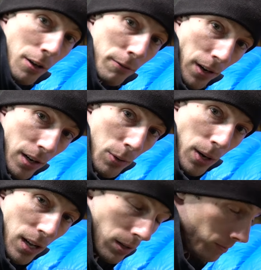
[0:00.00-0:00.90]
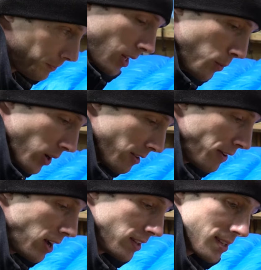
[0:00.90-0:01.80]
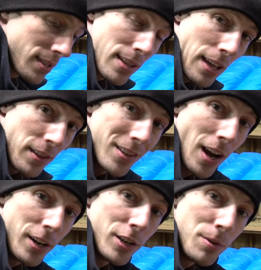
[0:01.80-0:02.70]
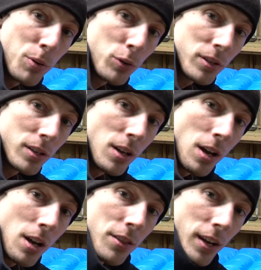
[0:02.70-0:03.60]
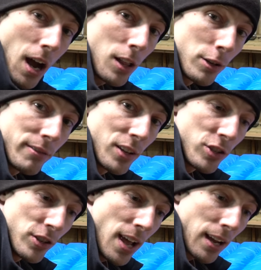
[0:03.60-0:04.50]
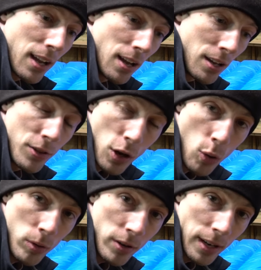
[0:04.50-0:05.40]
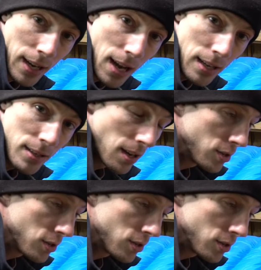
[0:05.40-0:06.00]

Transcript: very well. And what I found is that the tighter you pull the, the collar around your neck, the colder it gets.